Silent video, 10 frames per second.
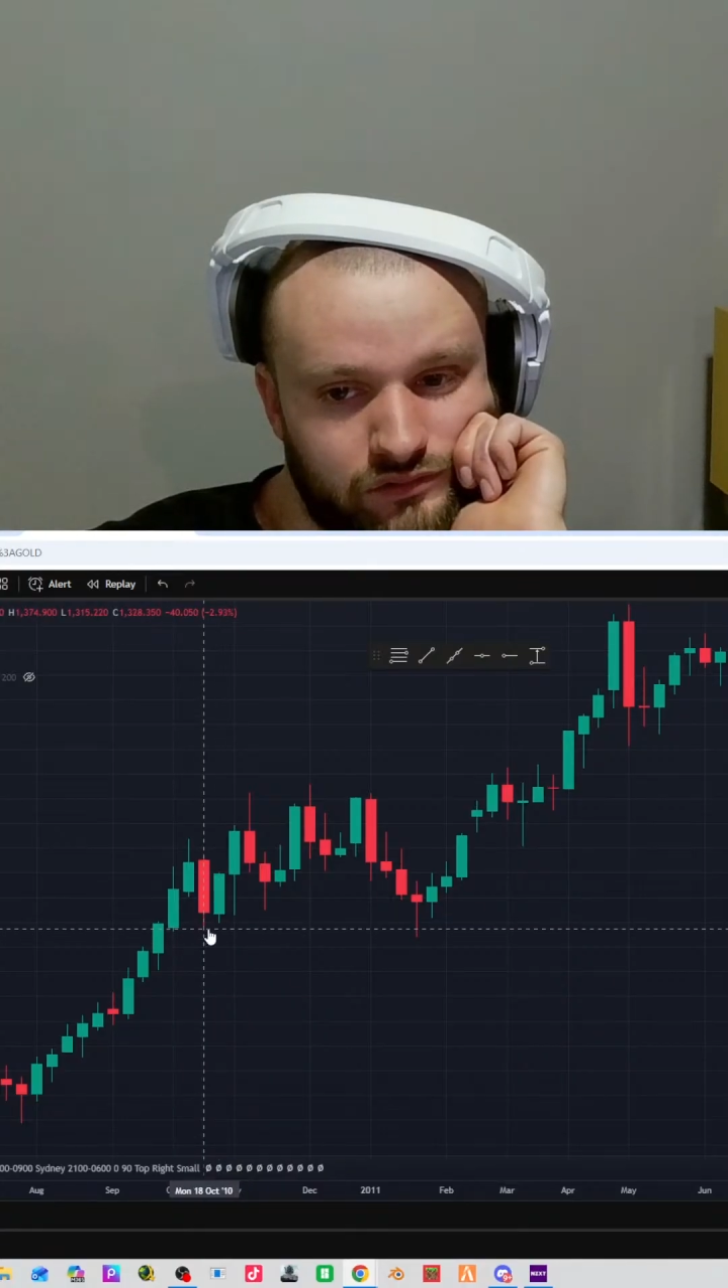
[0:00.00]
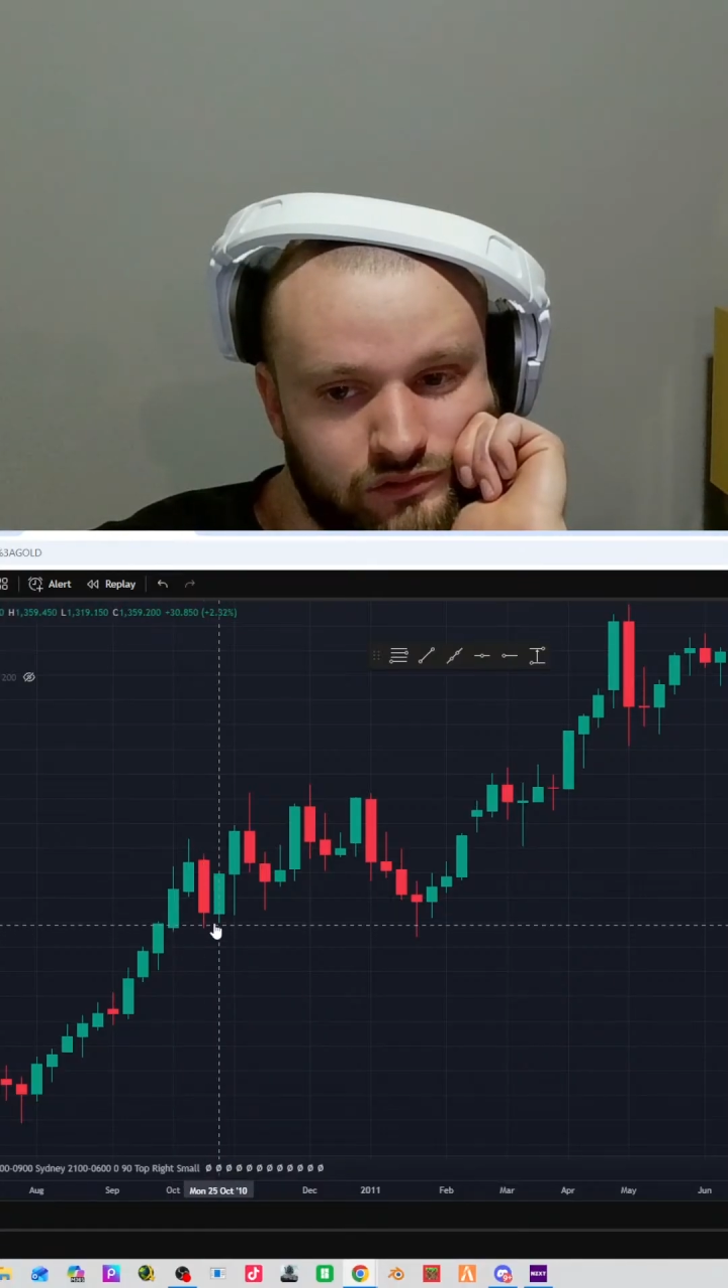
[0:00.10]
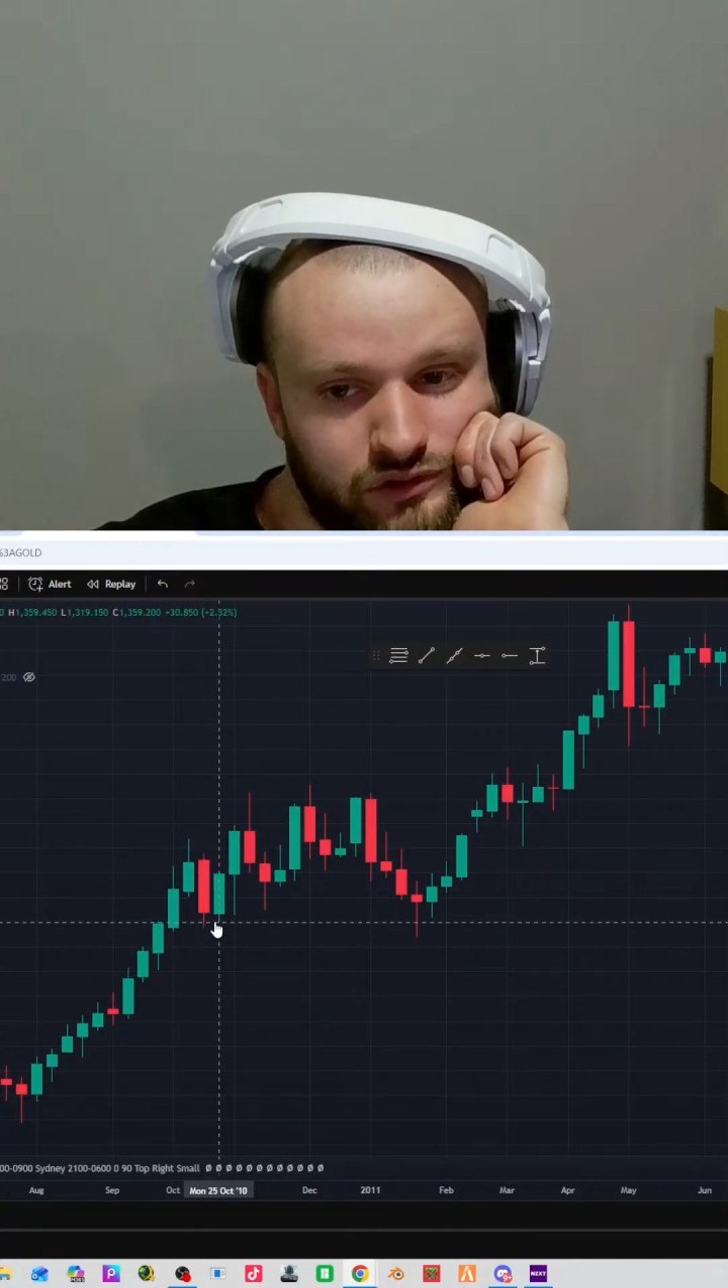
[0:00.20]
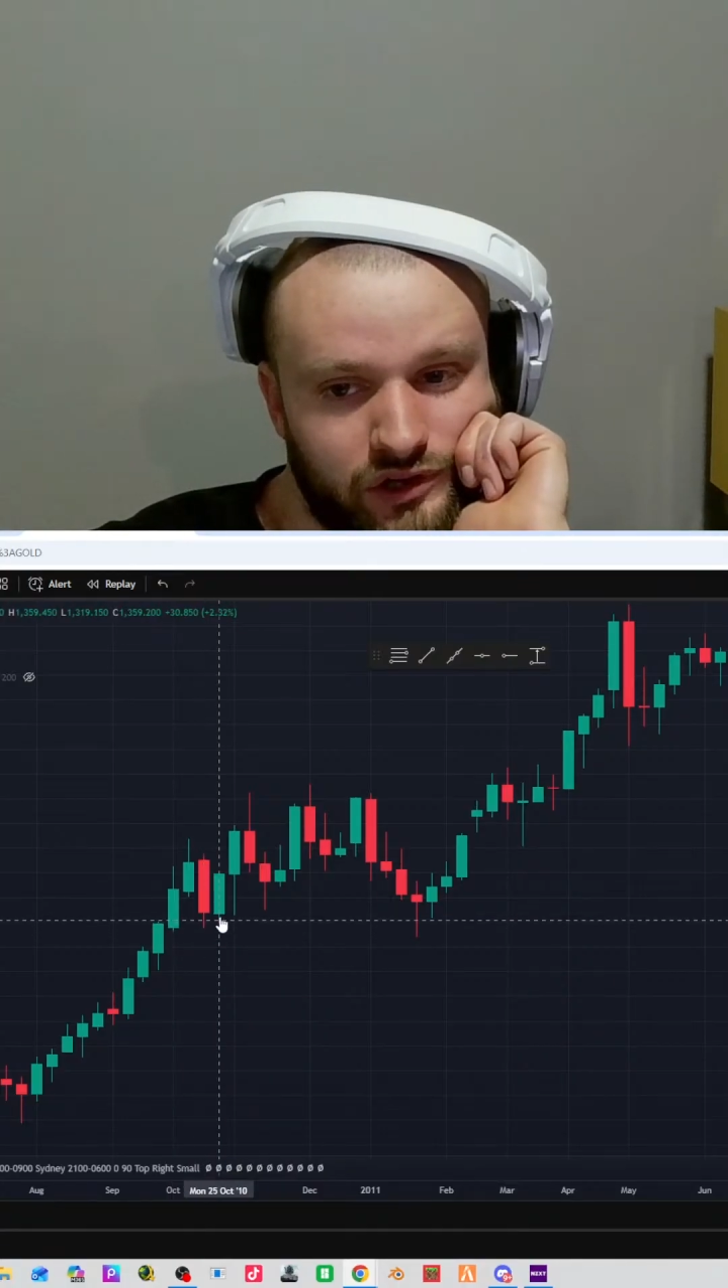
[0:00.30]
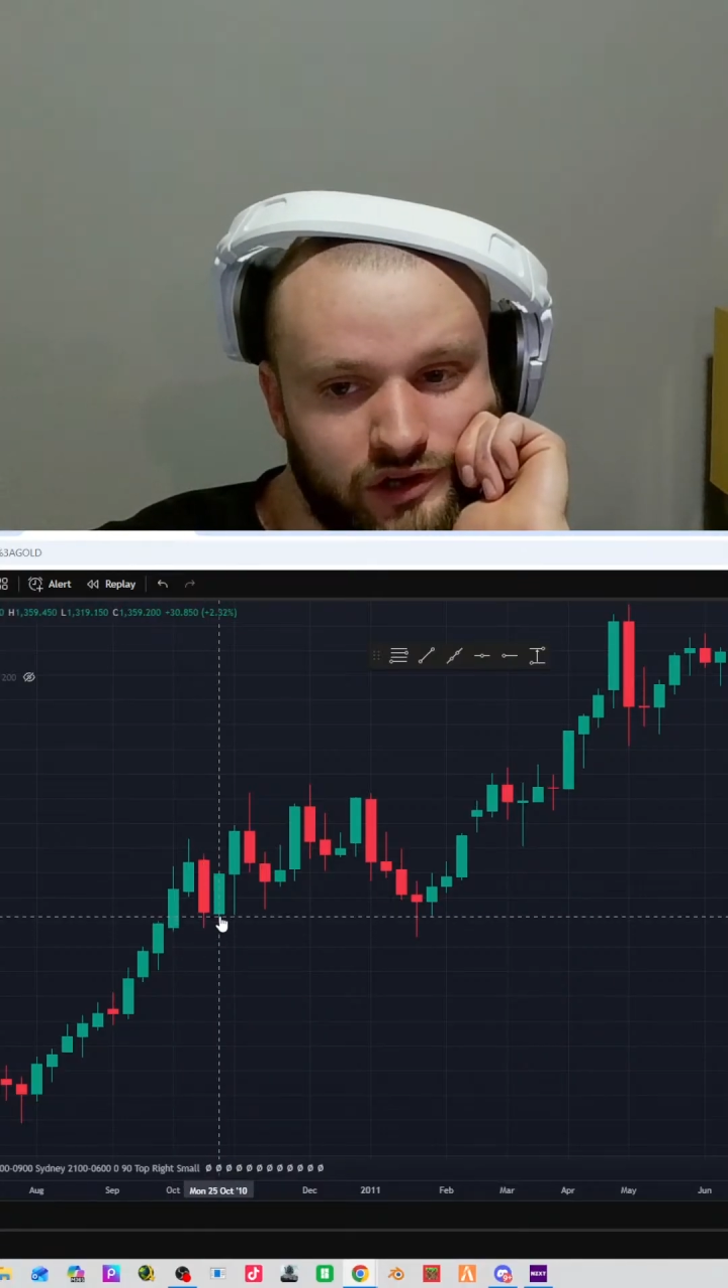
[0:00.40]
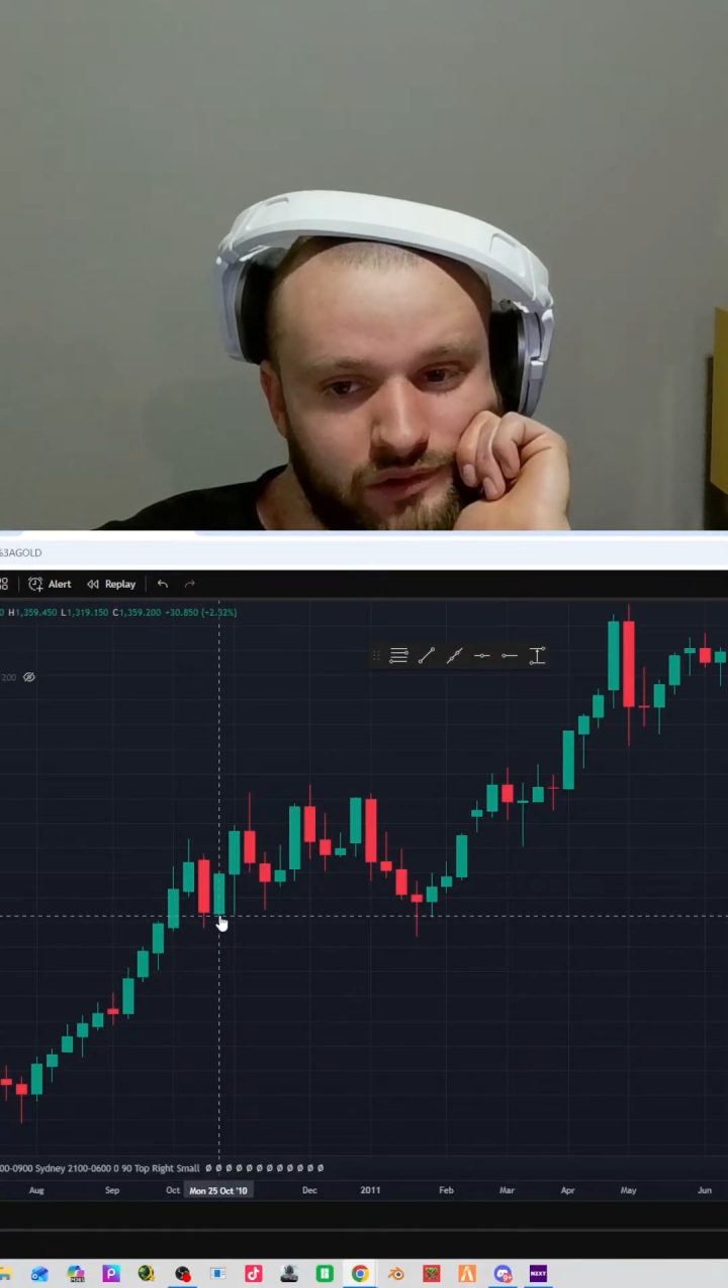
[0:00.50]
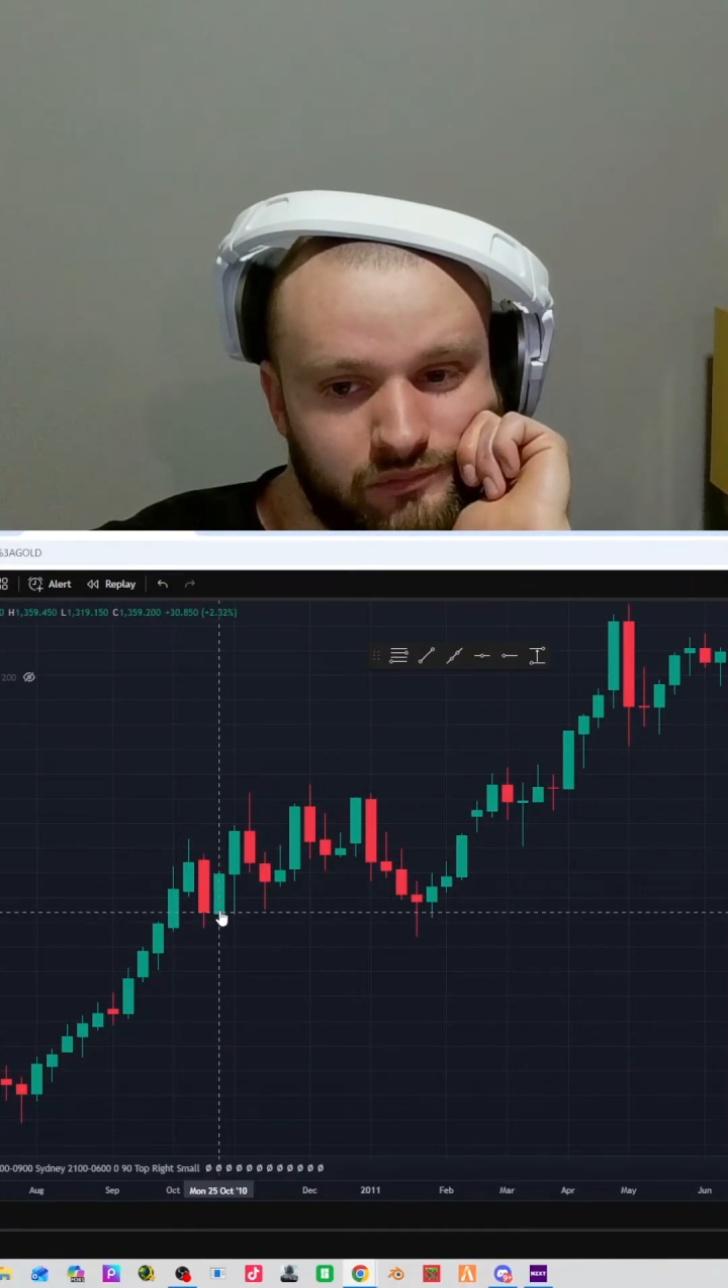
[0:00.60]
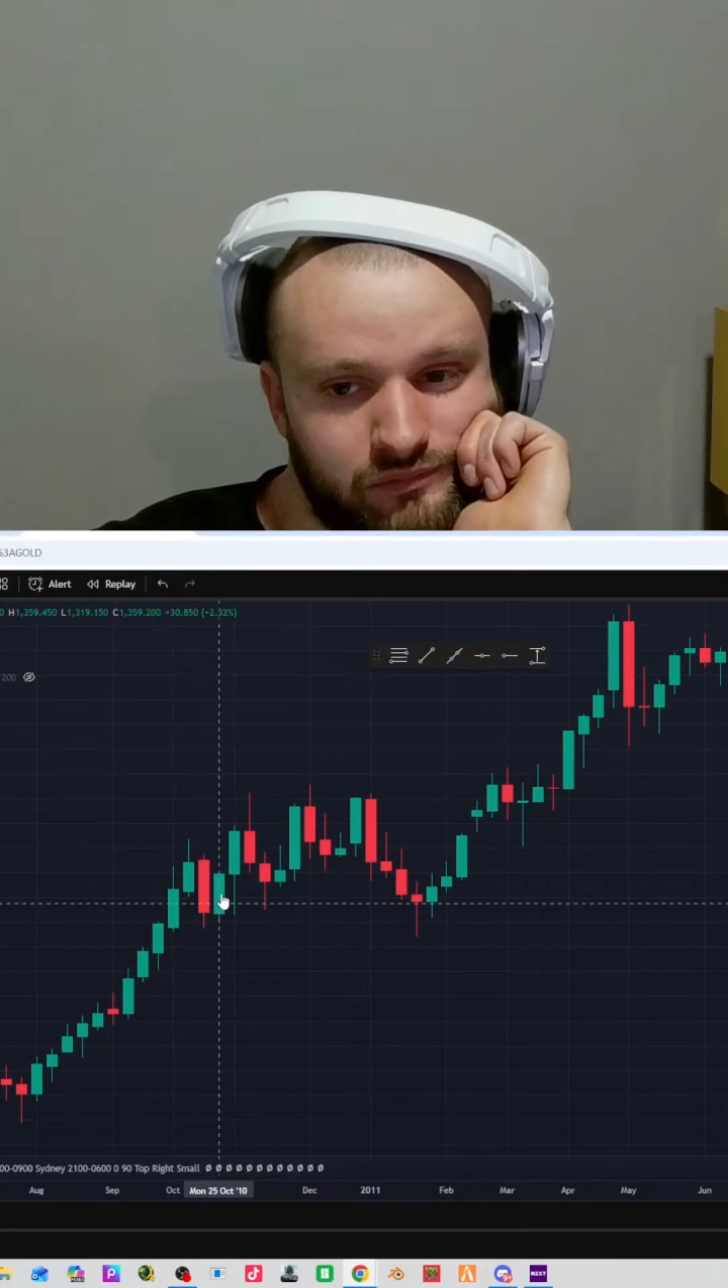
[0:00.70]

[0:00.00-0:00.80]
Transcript: going up,